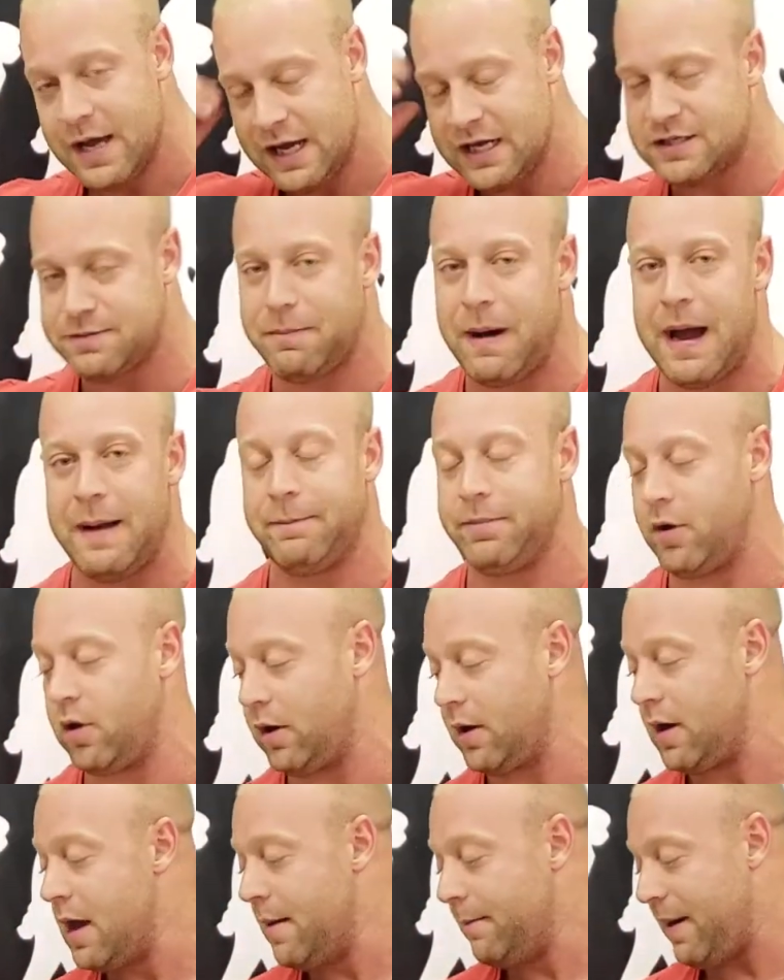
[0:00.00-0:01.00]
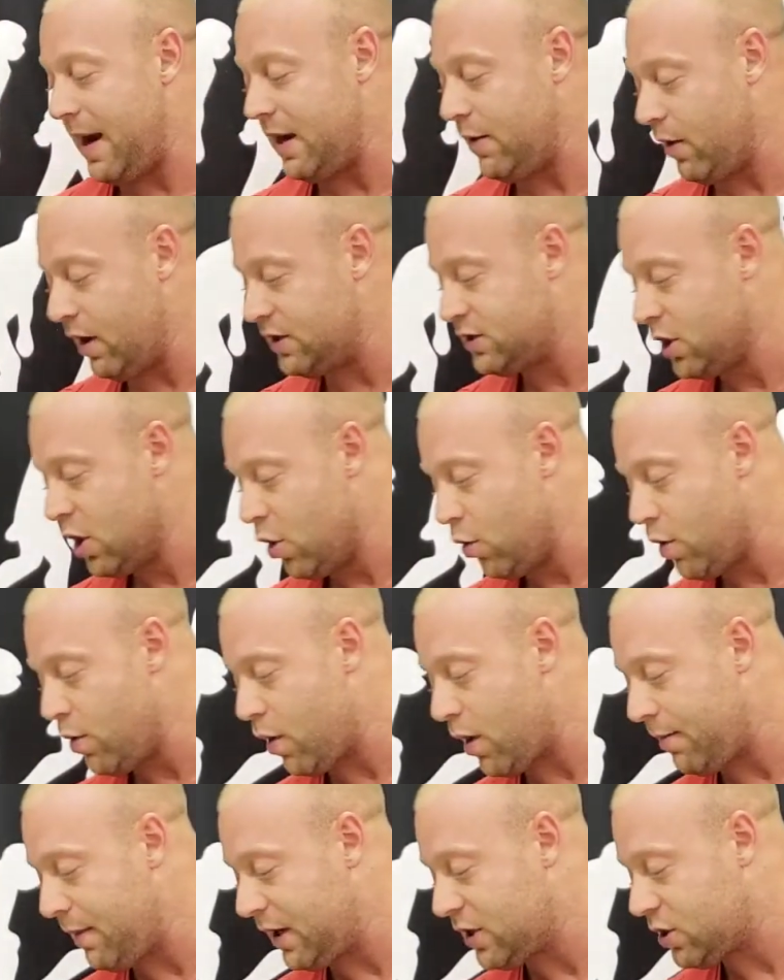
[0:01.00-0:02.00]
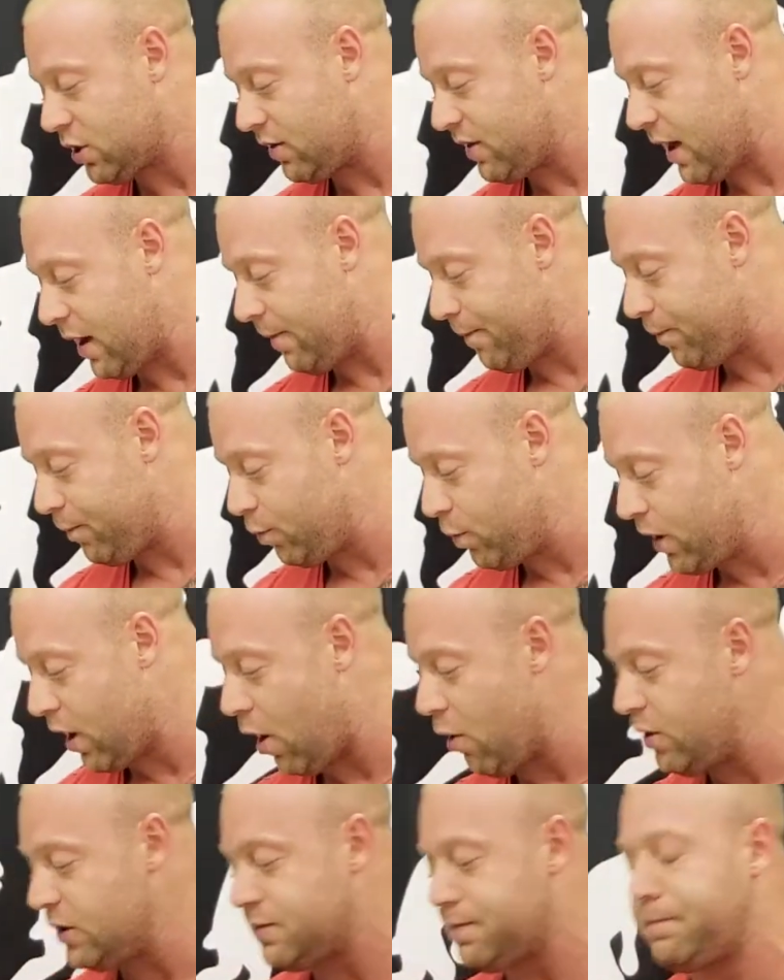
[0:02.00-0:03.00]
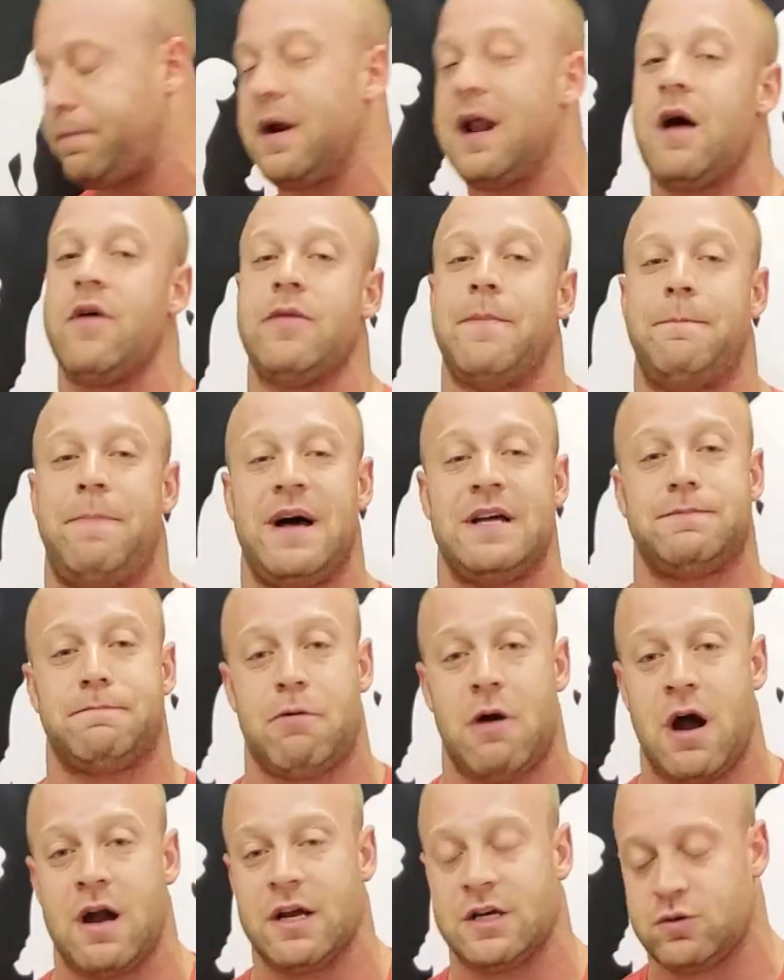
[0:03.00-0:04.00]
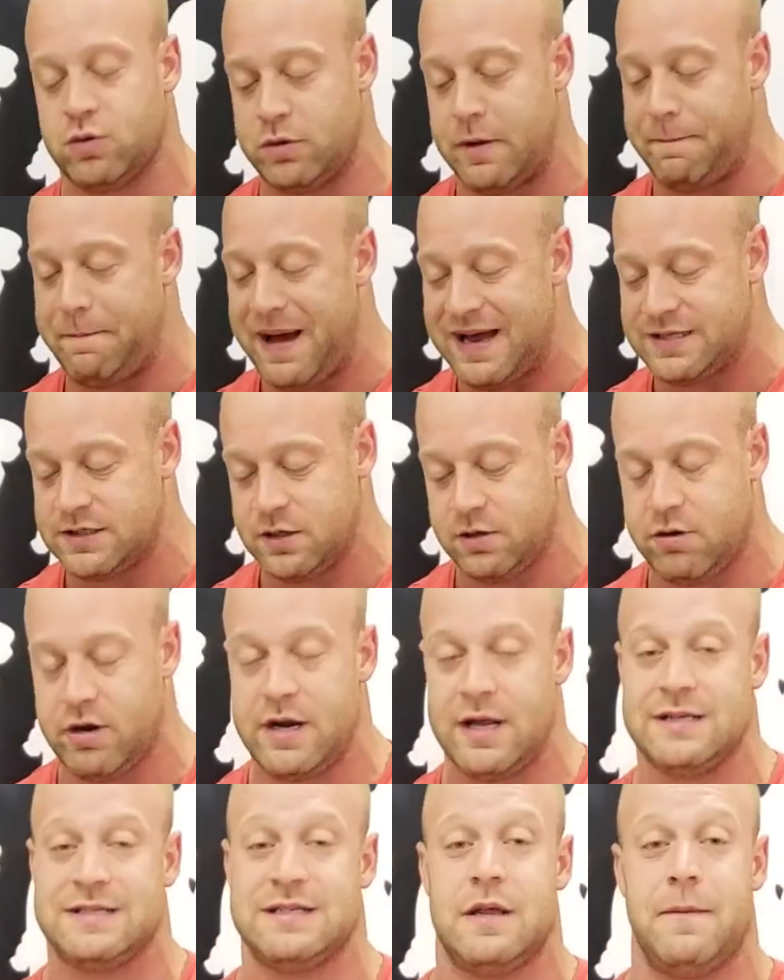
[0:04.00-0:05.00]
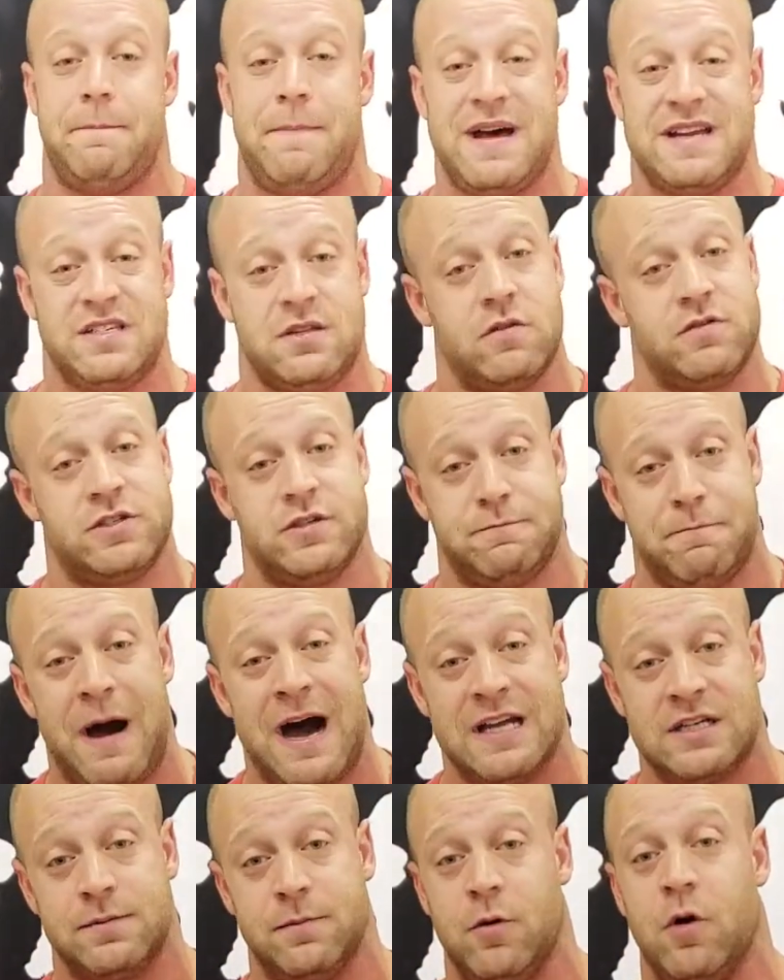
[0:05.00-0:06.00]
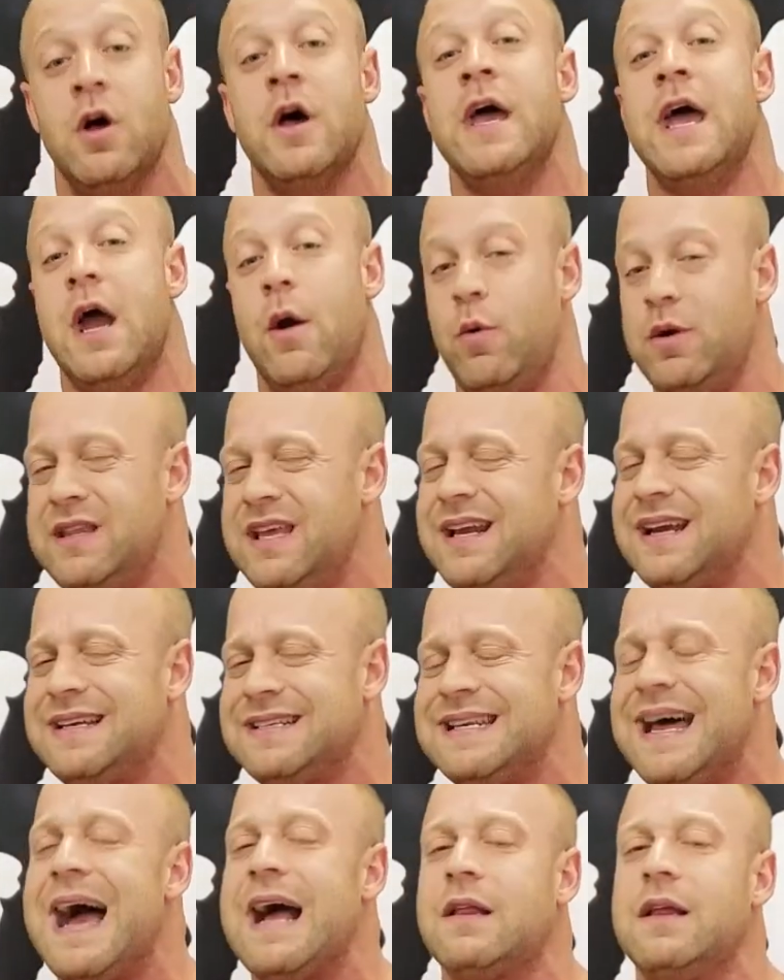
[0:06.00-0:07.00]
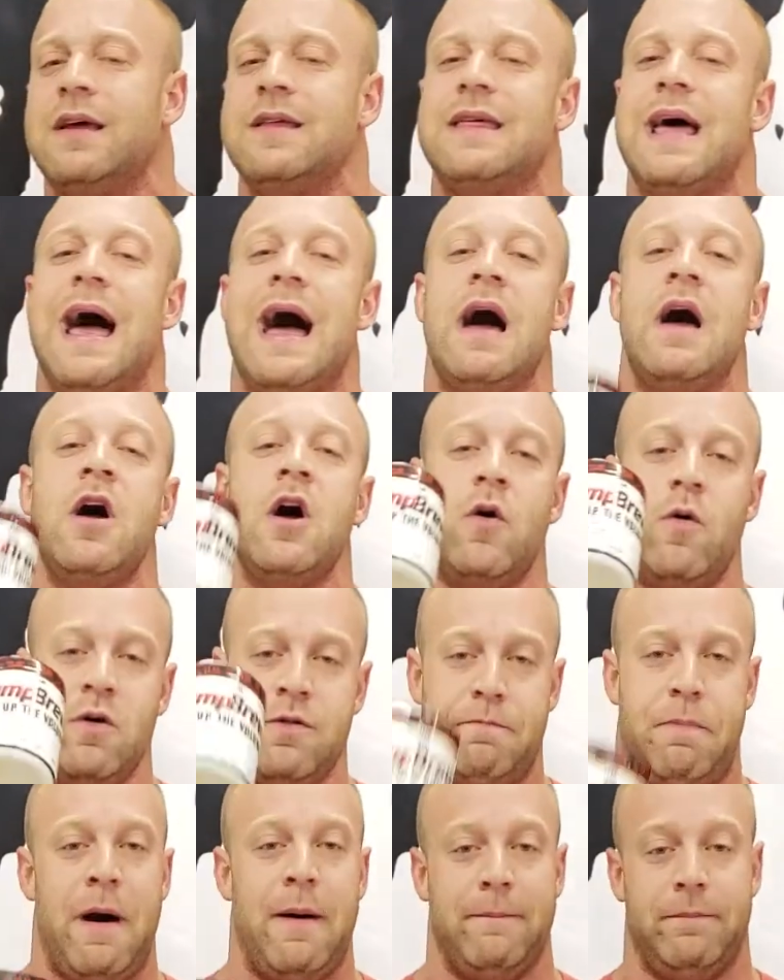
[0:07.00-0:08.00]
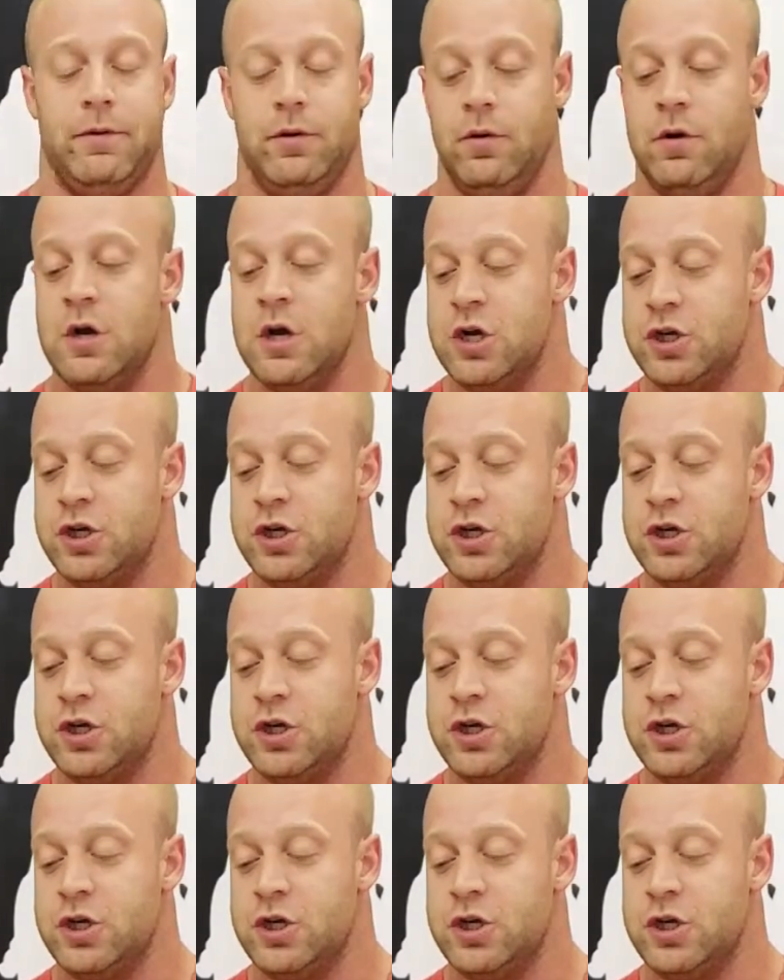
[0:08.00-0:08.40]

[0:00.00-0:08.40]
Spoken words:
It's mind-blowing. But anyways, we want to make sure that we always put out the best products with the best ingredients and the best doses possible. And we did exactly that with PumpBrew.